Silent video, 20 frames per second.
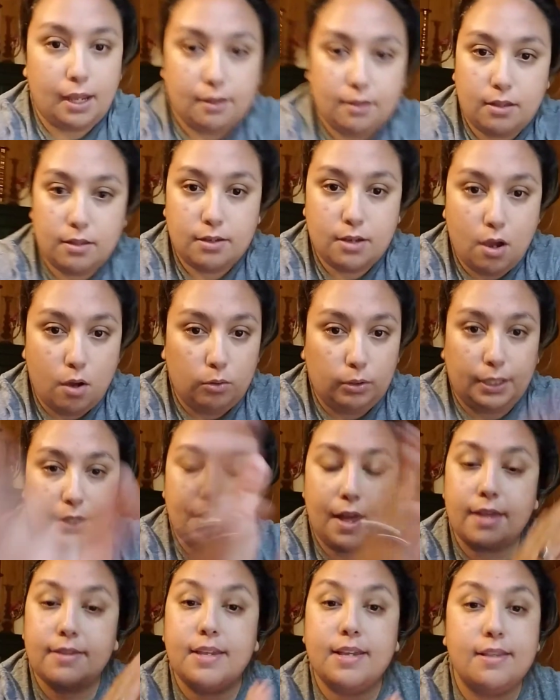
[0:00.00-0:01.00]
totally.
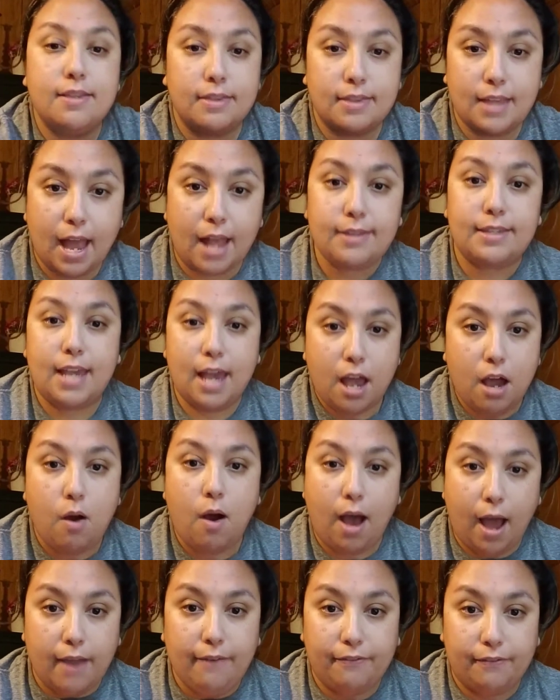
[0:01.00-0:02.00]
That's how
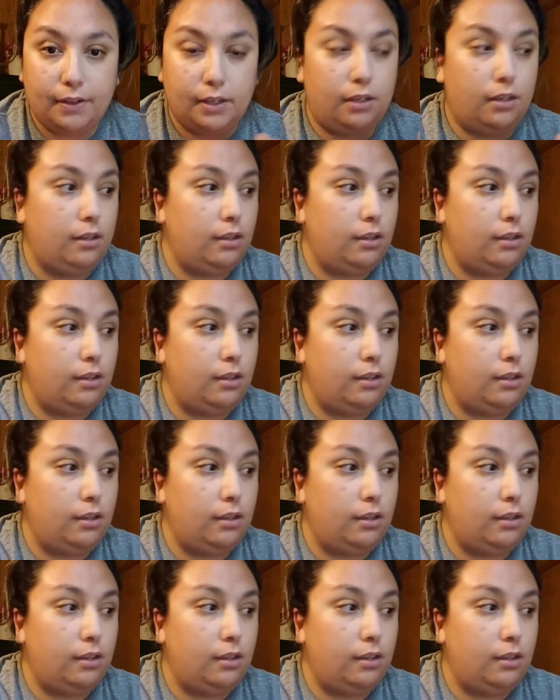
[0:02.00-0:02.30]
I feel.